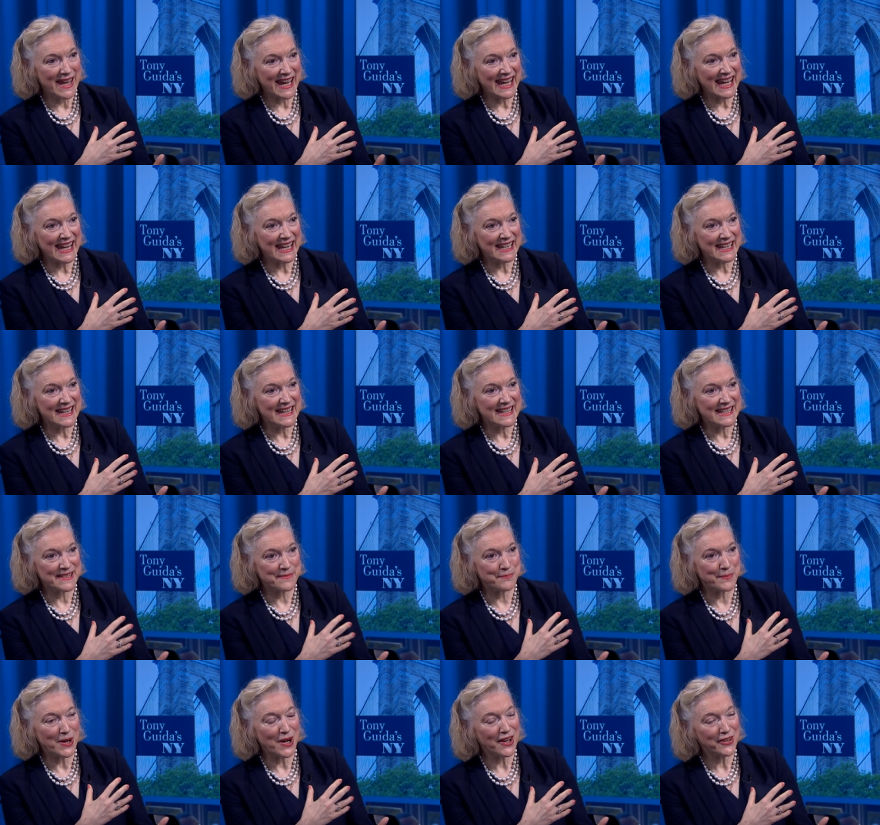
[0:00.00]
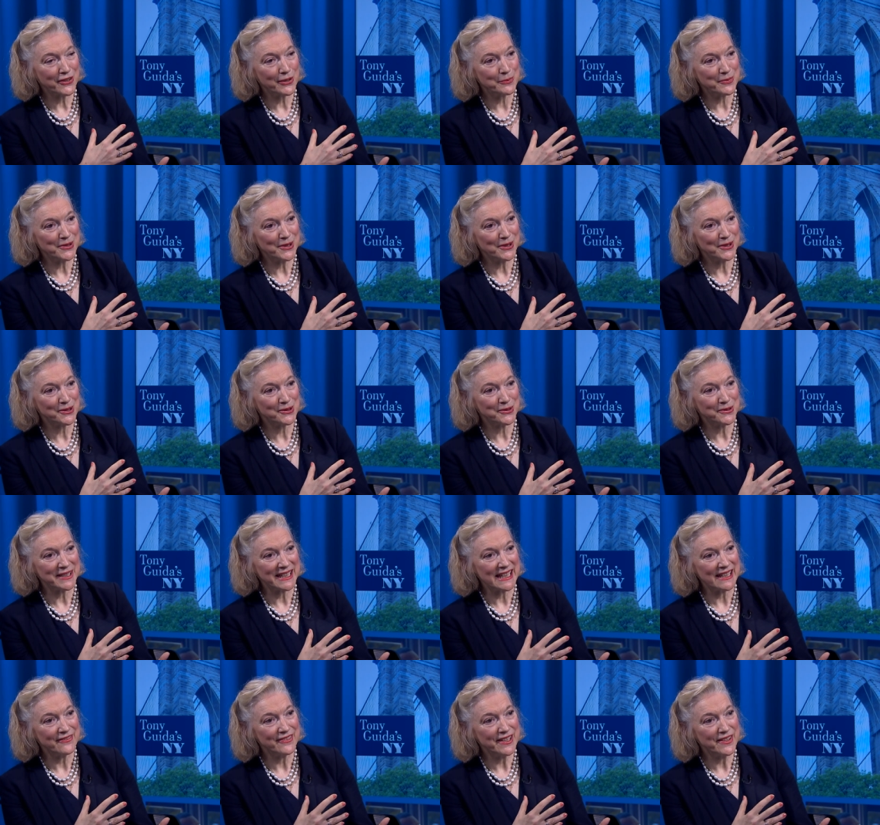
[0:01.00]
It is possible to
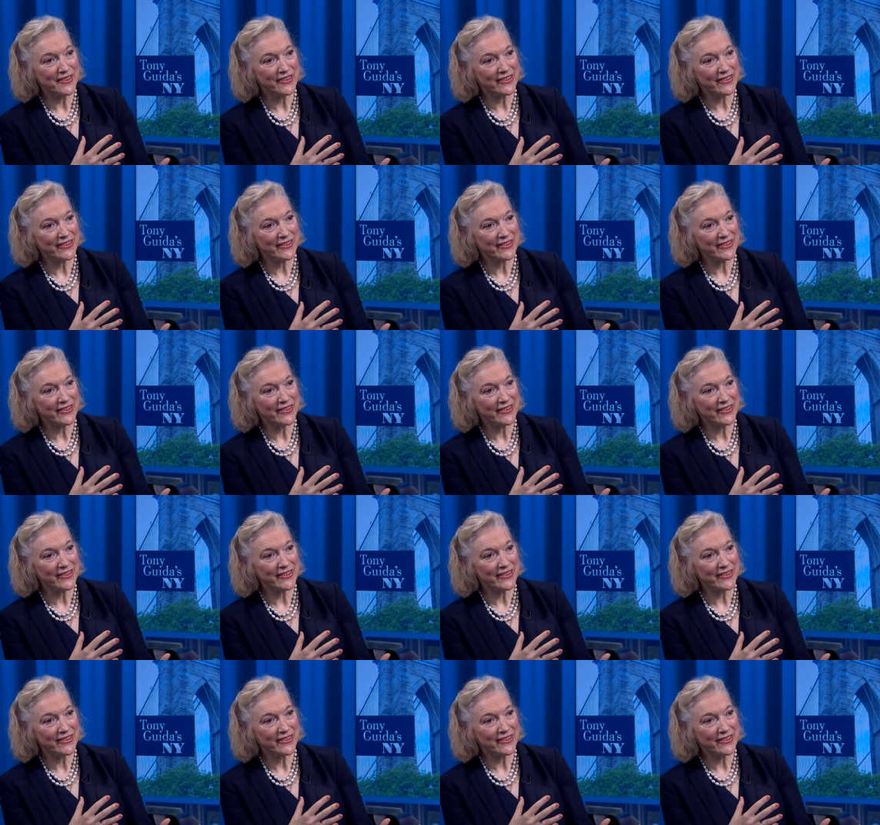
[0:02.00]
even